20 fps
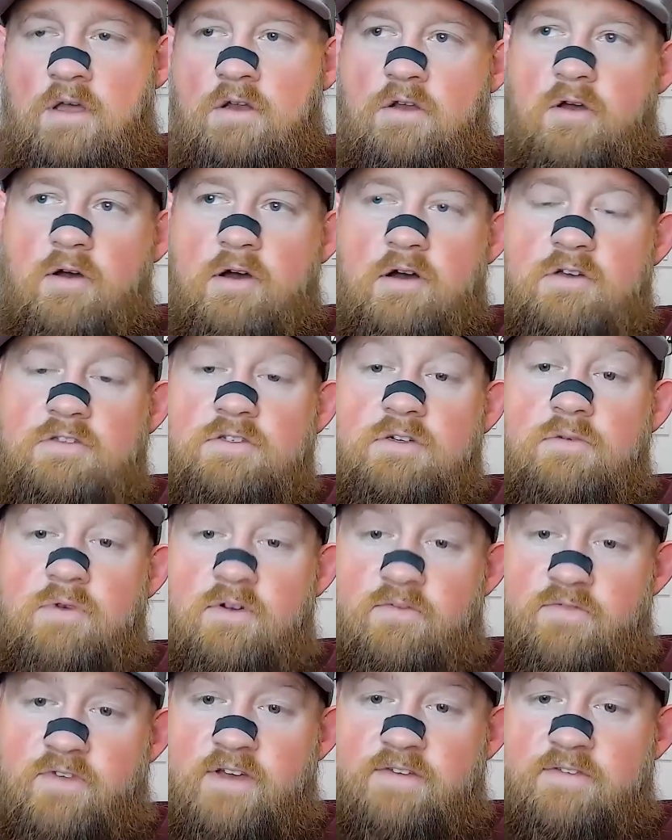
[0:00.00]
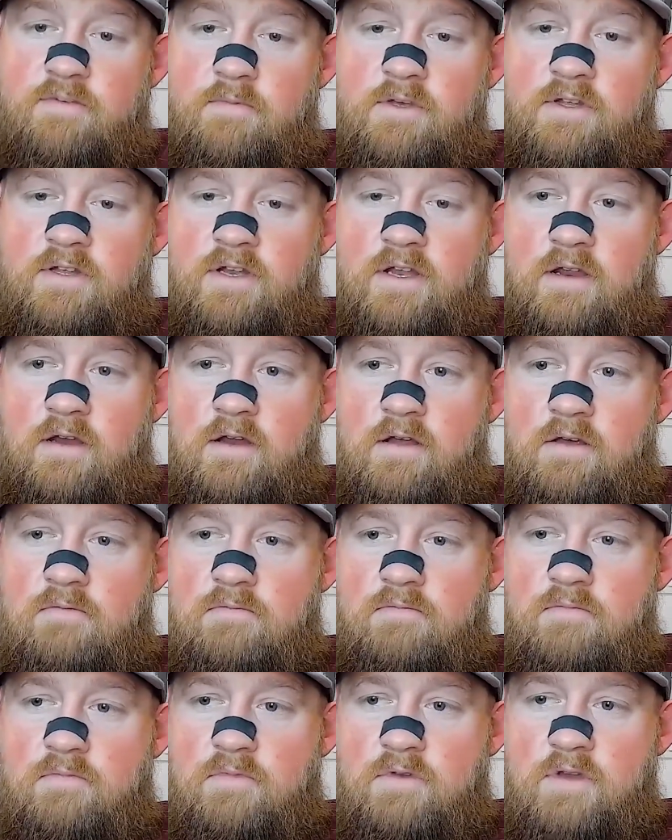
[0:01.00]
No, I also want flexibility in it.
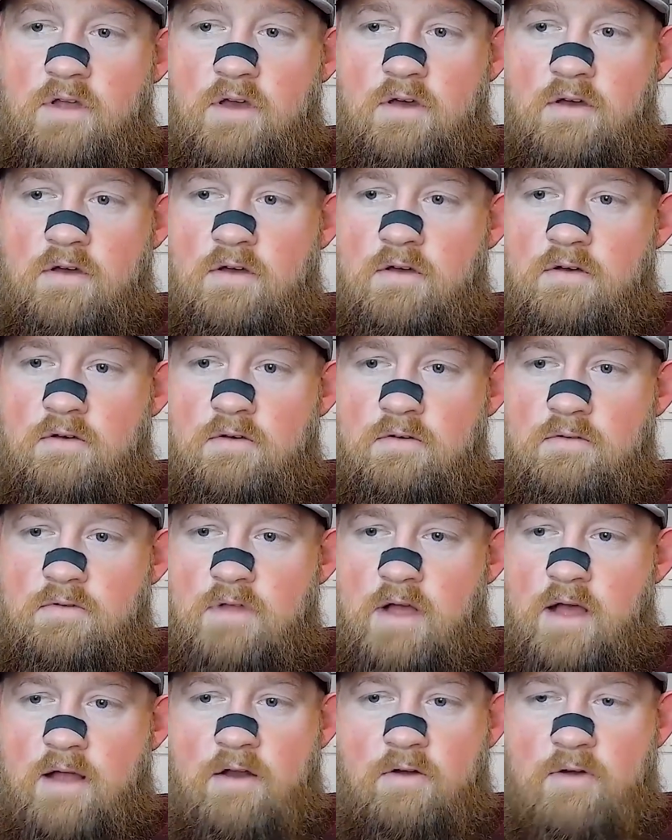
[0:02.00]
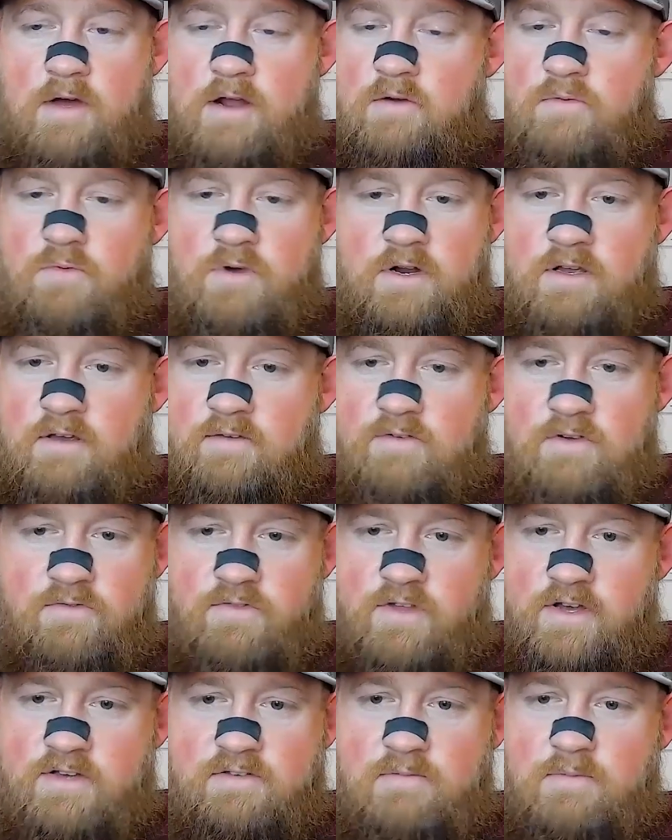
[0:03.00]
No, I don't, I don't want to give you
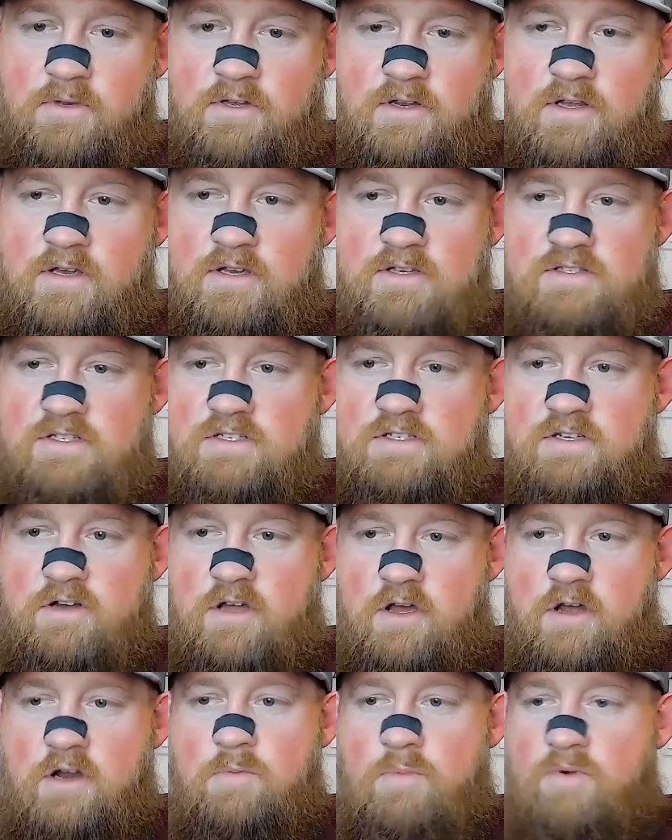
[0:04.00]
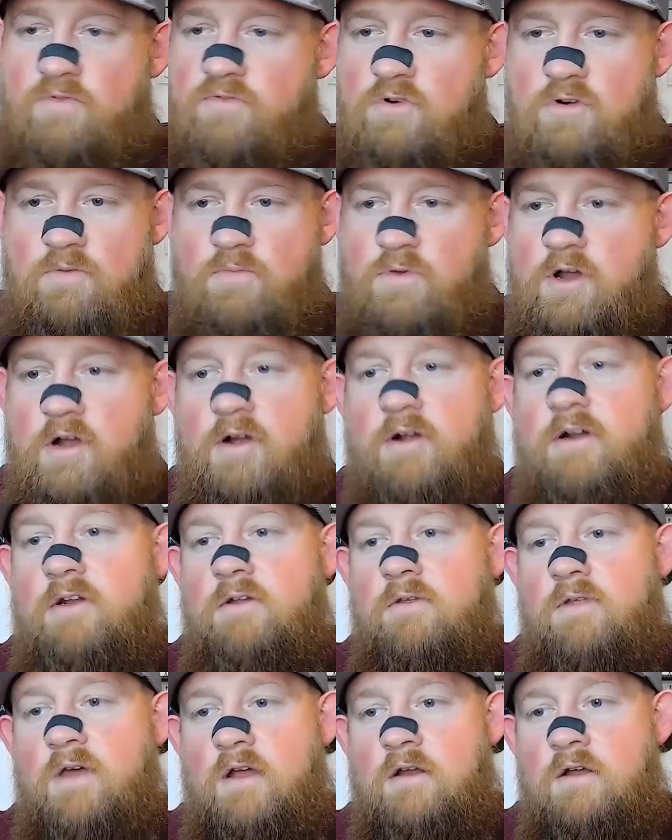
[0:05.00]
flexibility because it's going to underperform. We're not going to
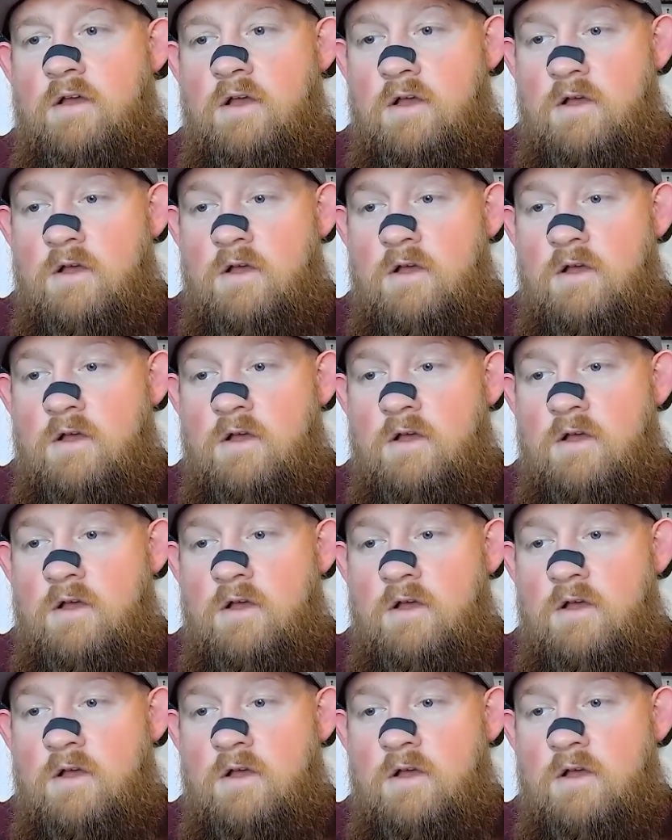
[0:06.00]
do that.